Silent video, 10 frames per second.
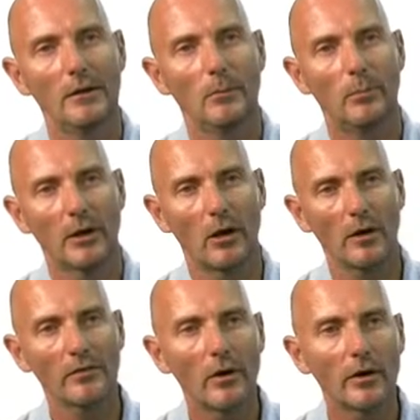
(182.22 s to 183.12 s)
but
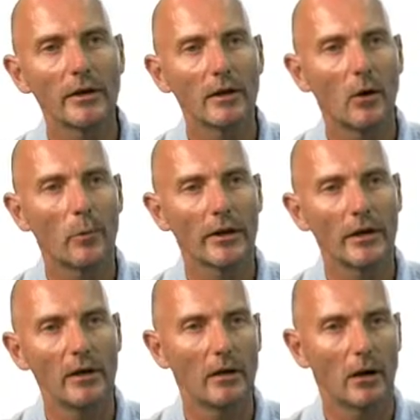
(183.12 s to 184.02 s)
also, you know,
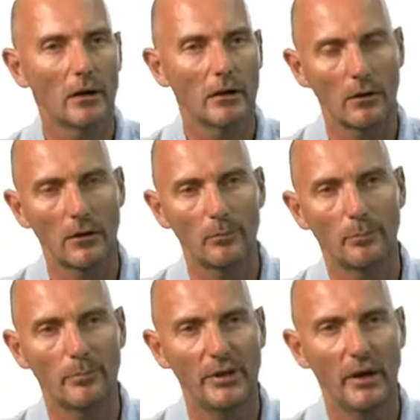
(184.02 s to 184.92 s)
we are little
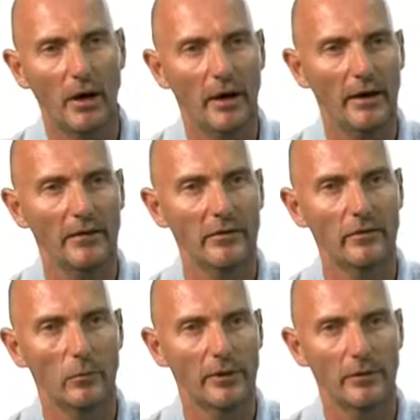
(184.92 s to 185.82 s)
PIs,
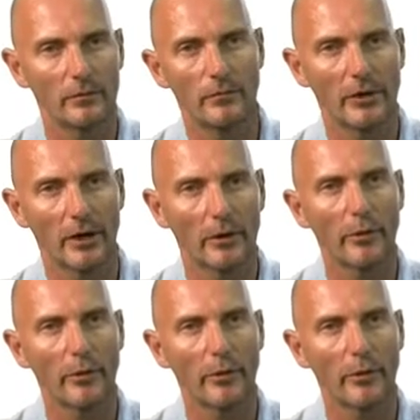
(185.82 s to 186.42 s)
so we hear